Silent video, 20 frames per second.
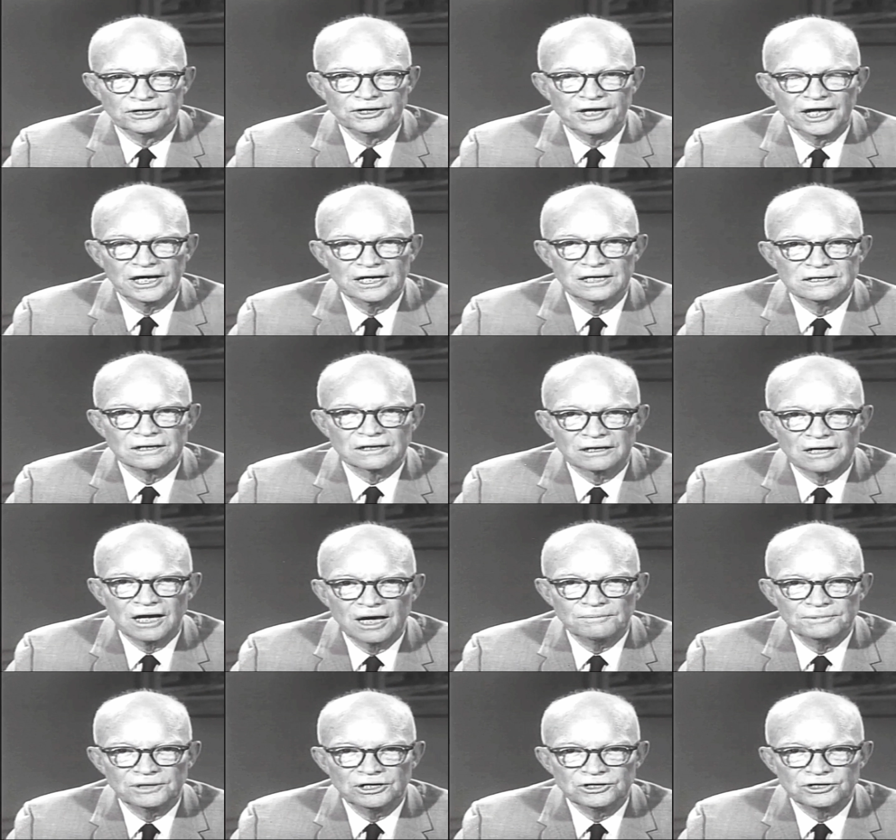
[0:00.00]
Today, the
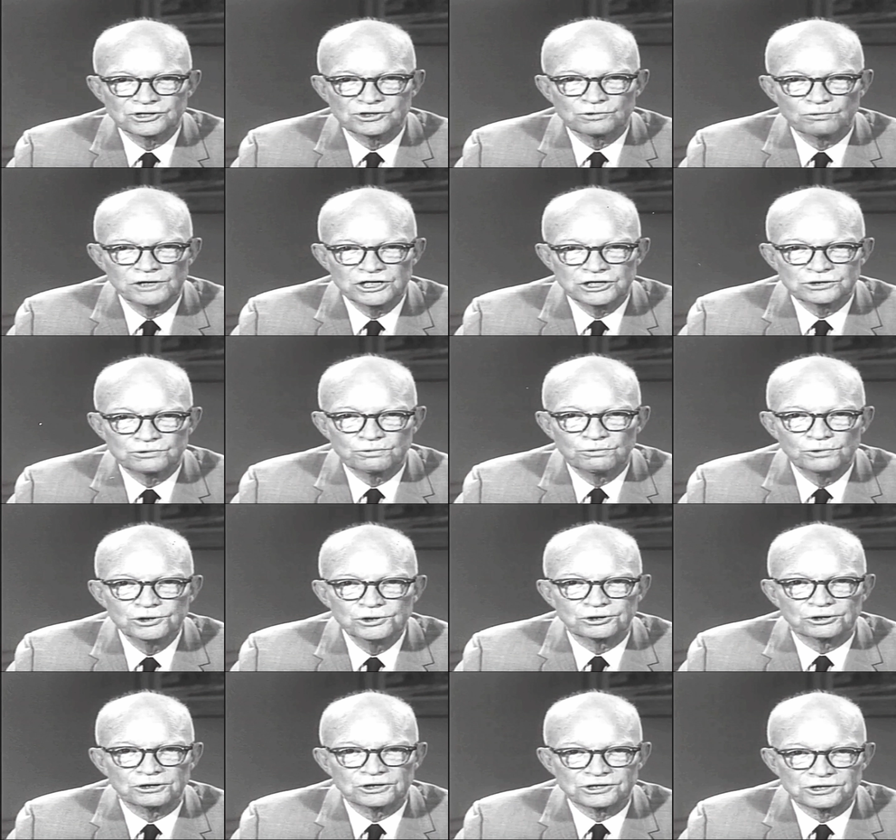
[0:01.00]
communists reach
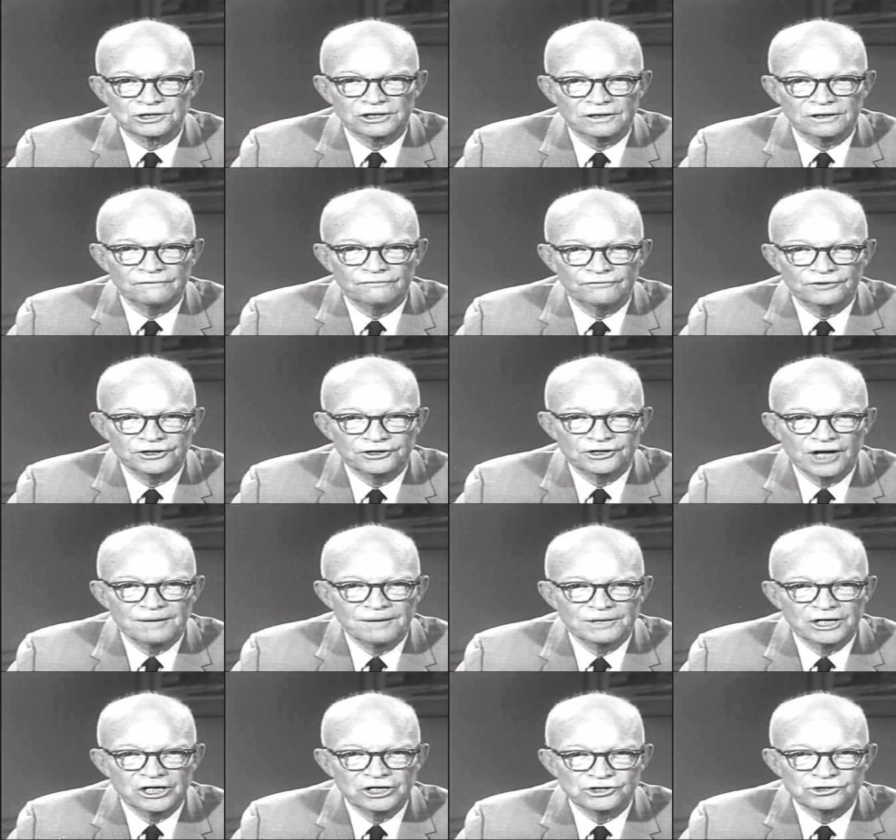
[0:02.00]
ruthlessly for
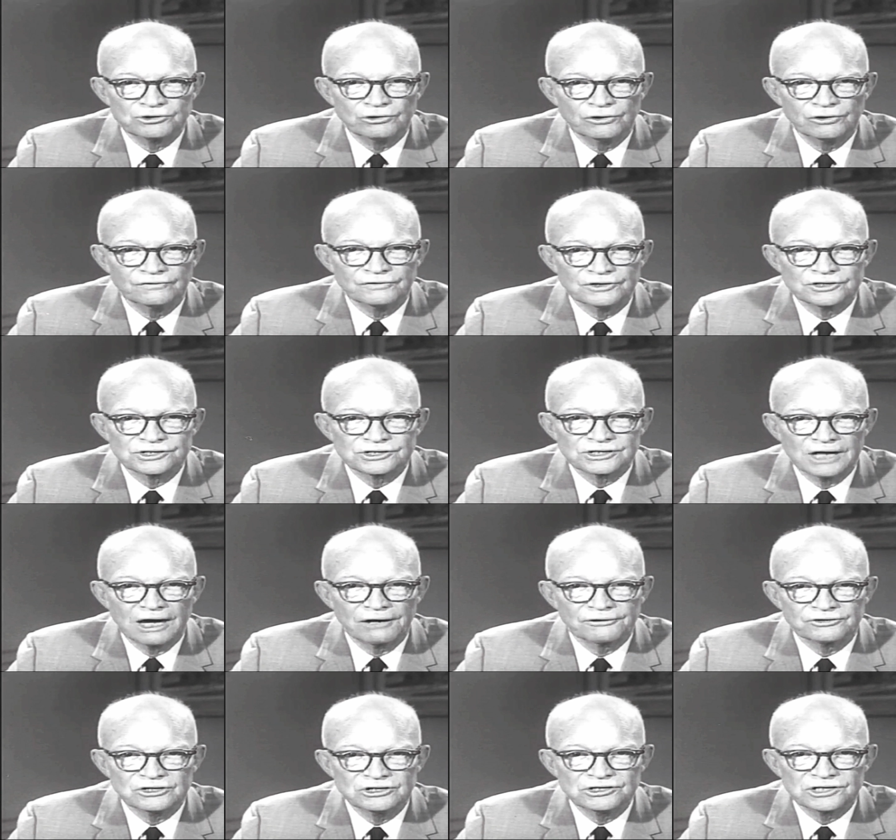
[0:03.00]
domination over
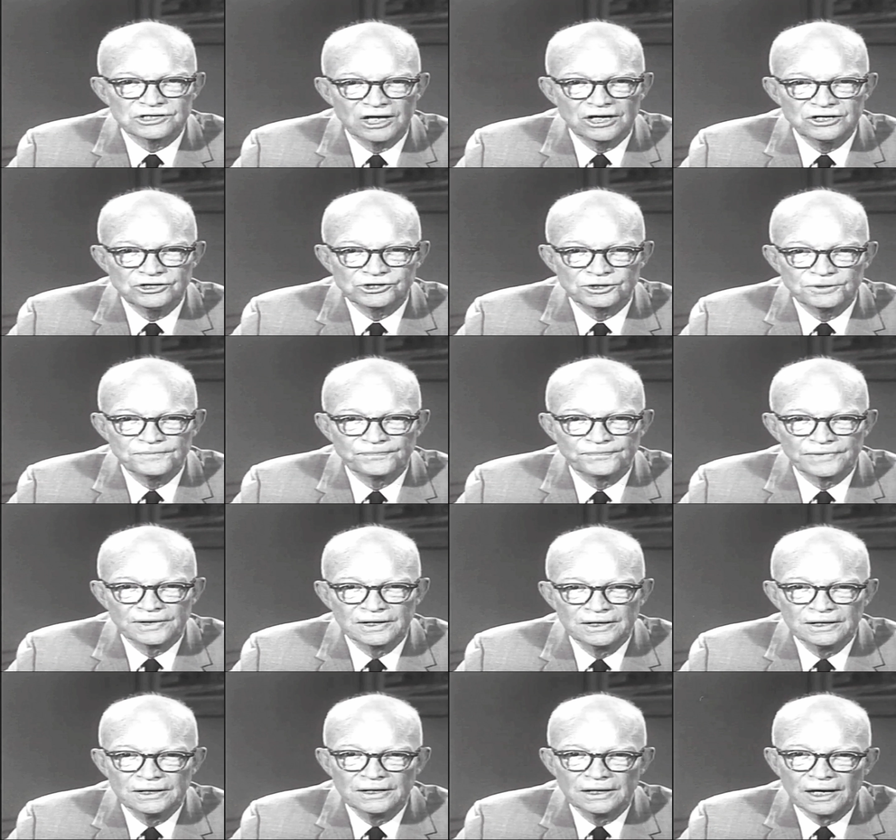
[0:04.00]
Southeast Asia
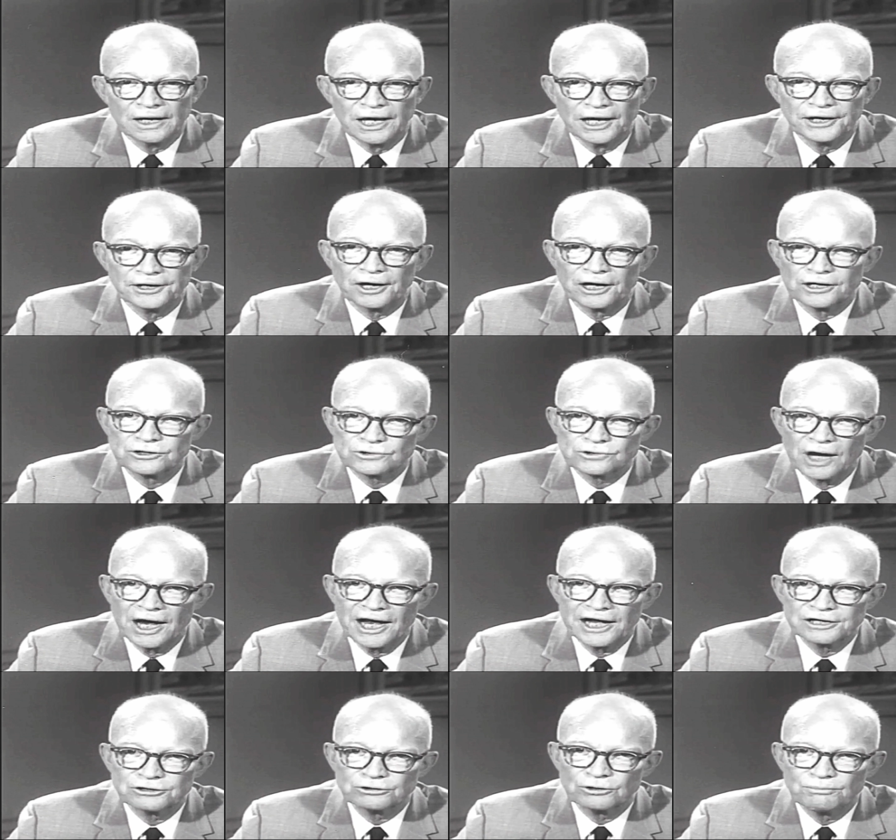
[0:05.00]
and are
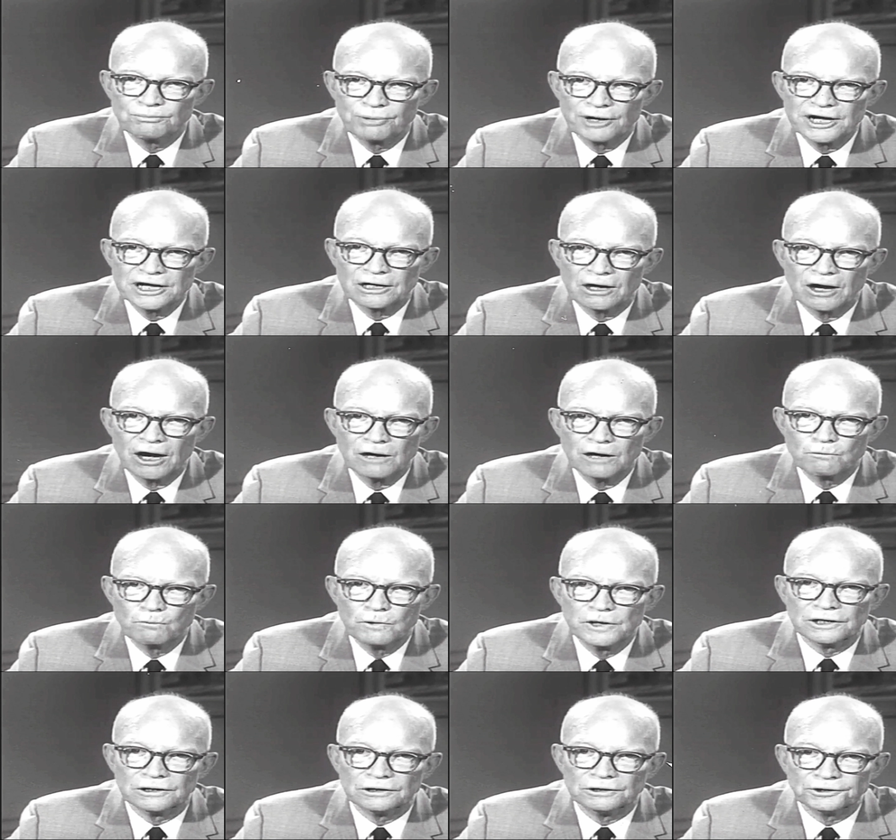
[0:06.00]
trying to break our
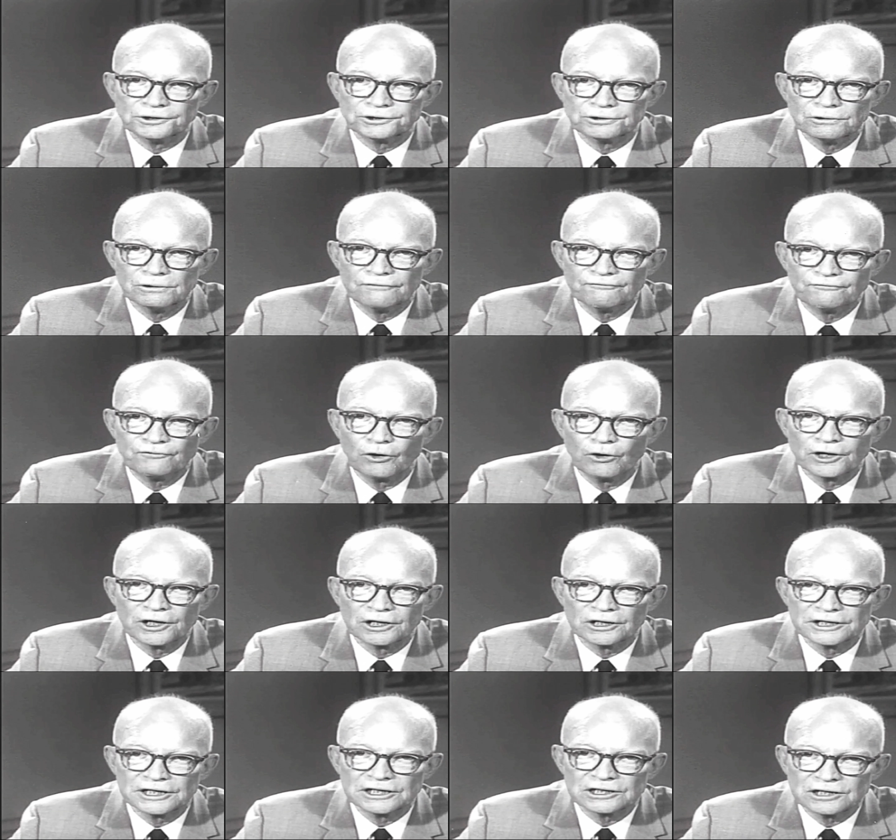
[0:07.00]
will to
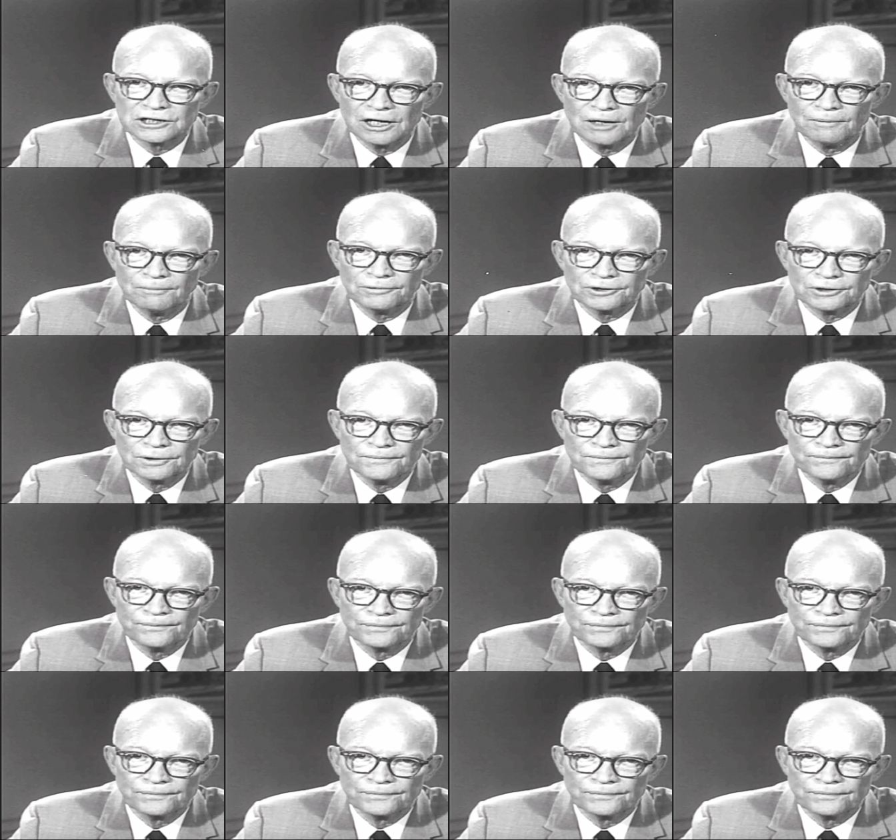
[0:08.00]
foil the attempt.